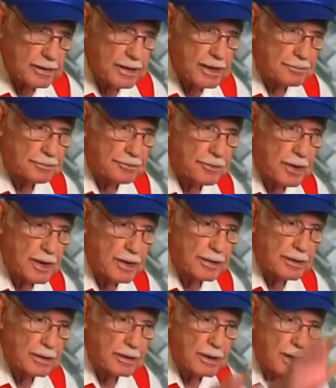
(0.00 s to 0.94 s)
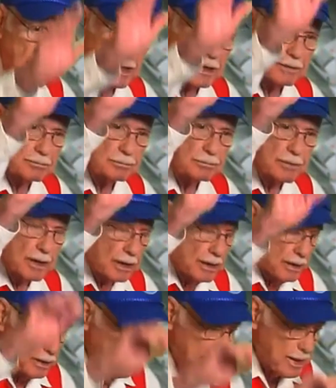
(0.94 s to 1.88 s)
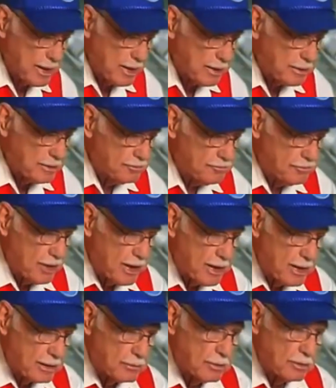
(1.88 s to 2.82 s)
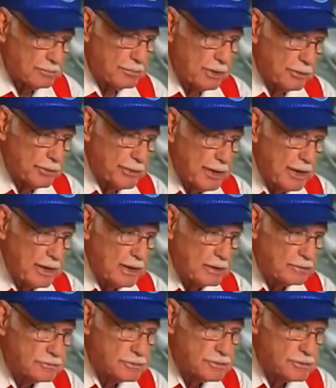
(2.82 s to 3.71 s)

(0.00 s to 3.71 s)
kept trying to climb, and I had to fly it with both hands